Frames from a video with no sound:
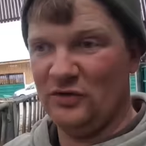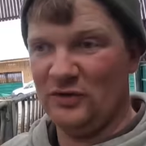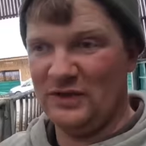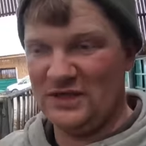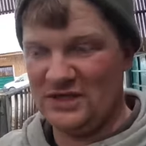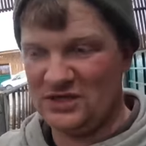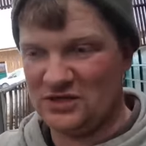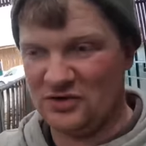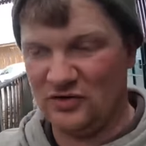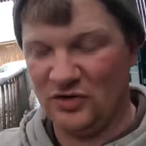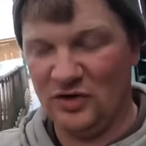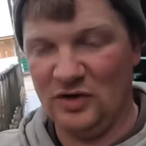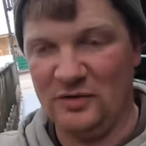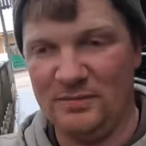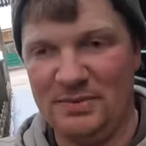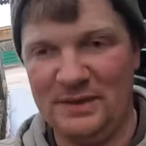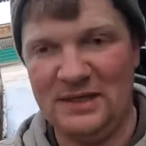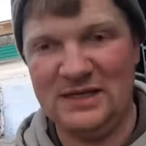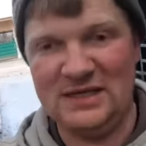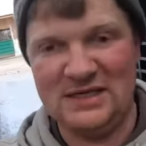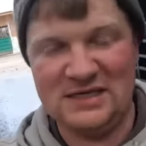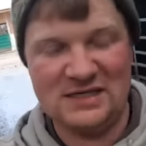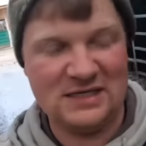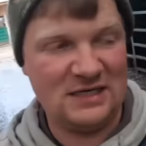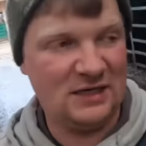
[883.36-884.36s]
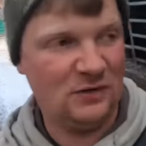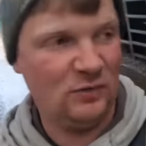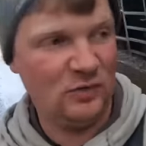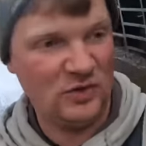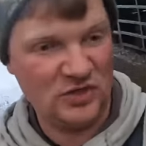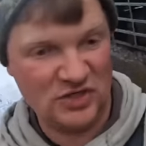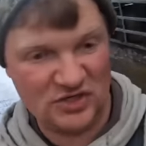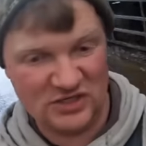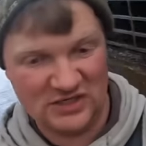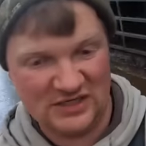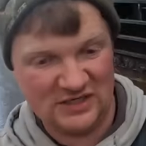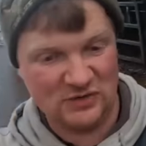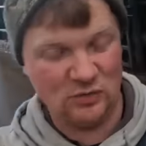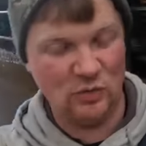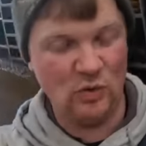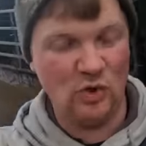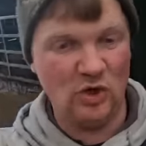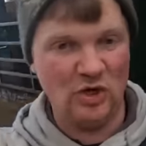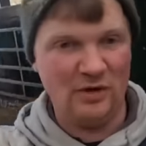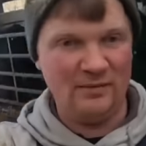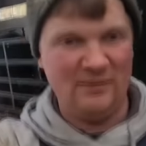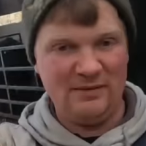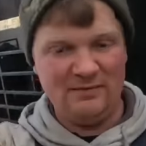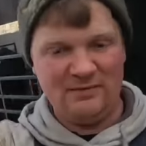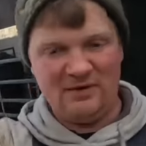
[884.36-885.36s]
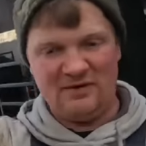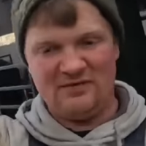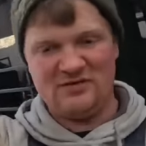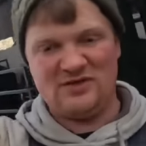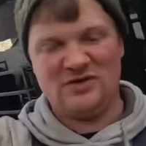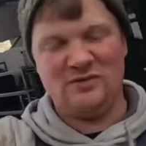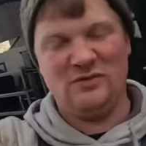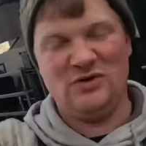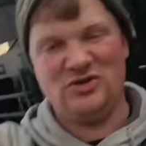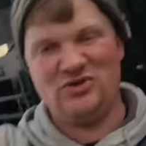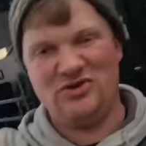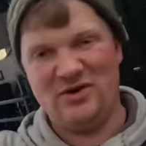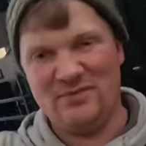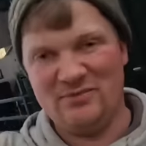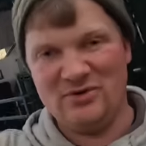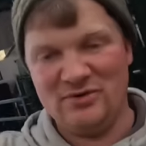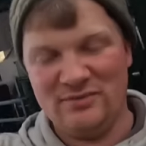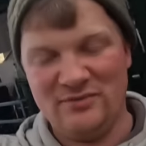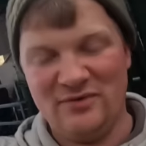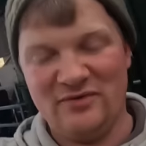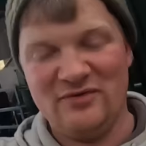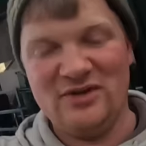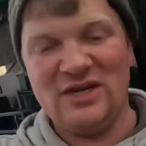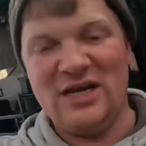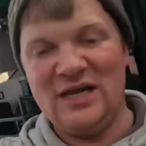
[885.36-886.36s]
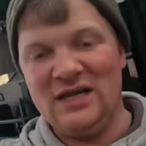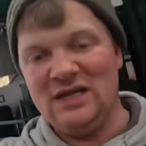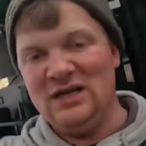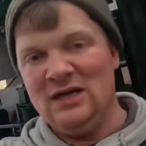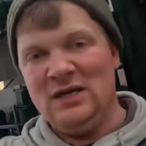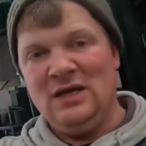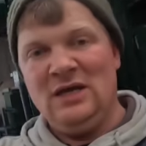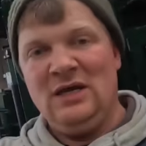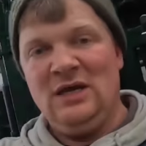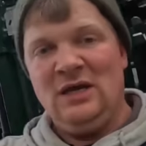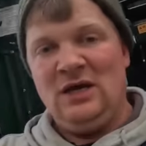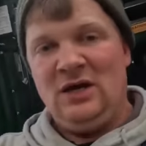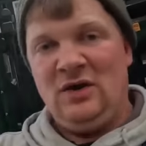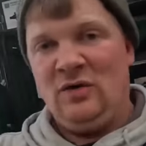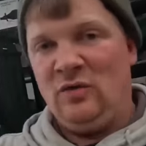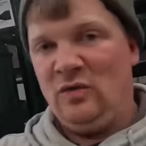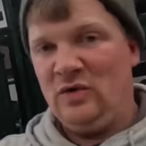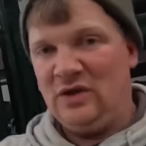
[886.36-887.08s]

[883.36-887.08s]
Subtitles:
do with this group is we just need to worm them. Obviously we trimmed them the other day.